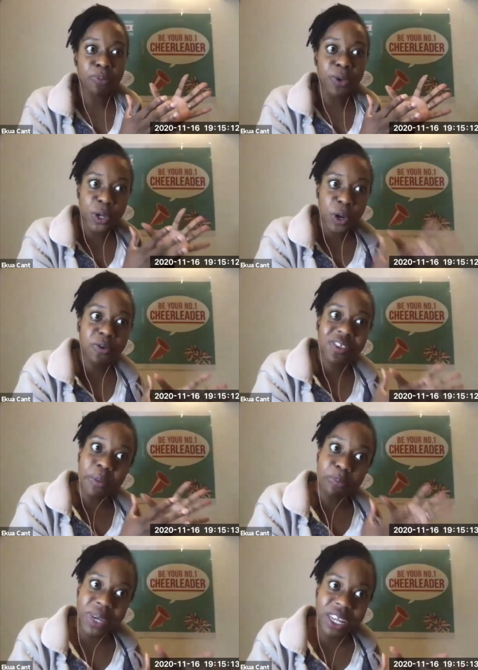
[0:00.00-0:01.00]
go to
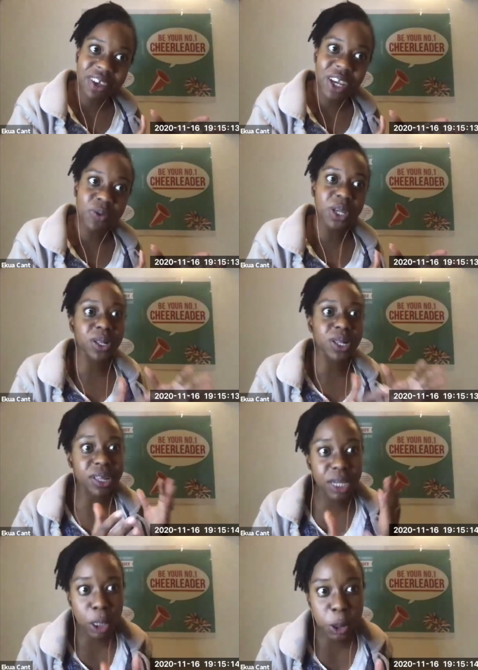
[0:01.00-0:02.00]
that meeting where you're going to
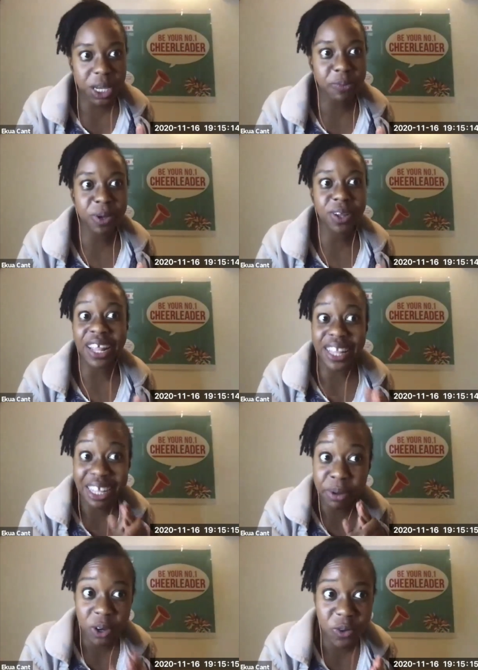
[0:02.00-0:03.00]
negotiate? Because I think
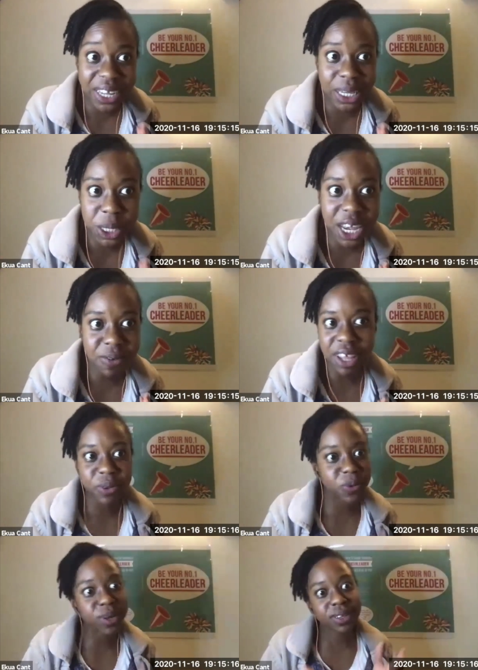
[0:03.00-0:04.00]
that'd be great to share with
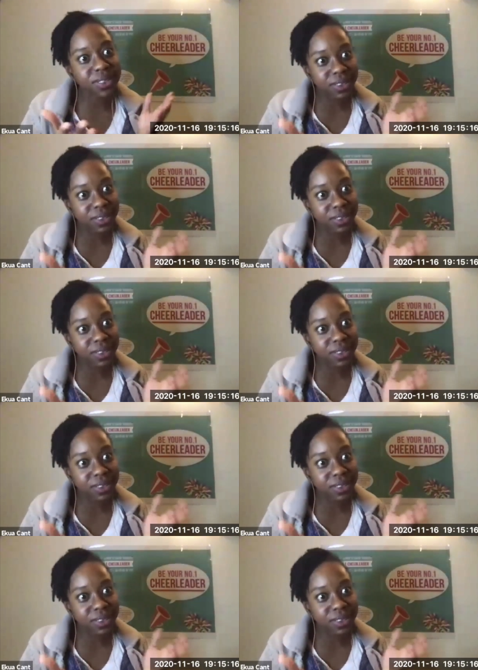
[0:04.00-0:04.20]
everyone.